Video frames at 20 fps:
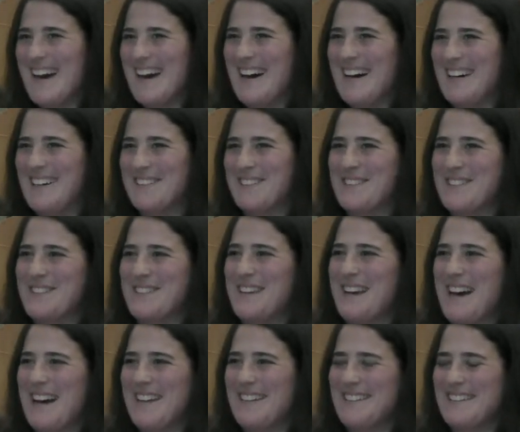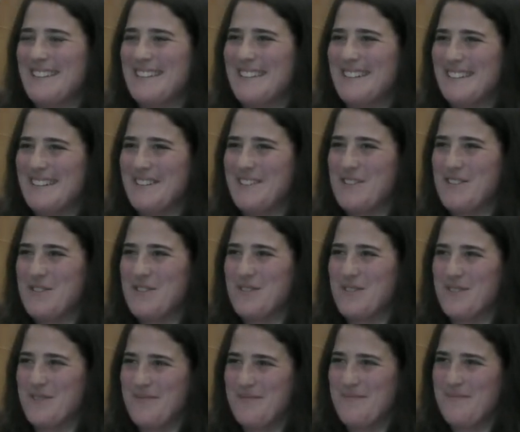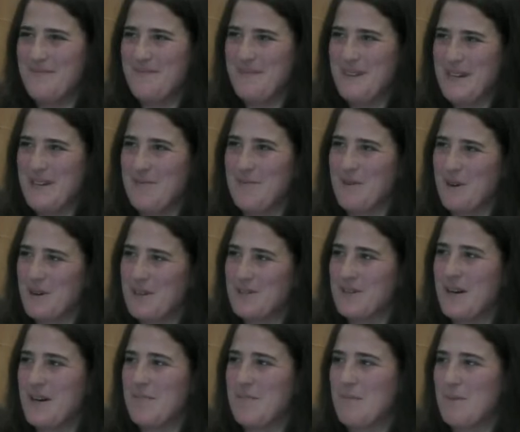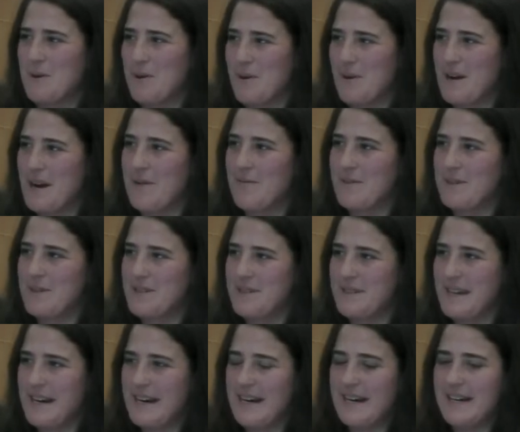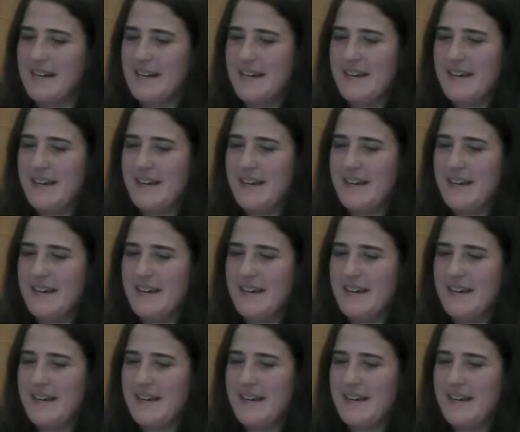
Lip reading: else that should be worked on more, I would say.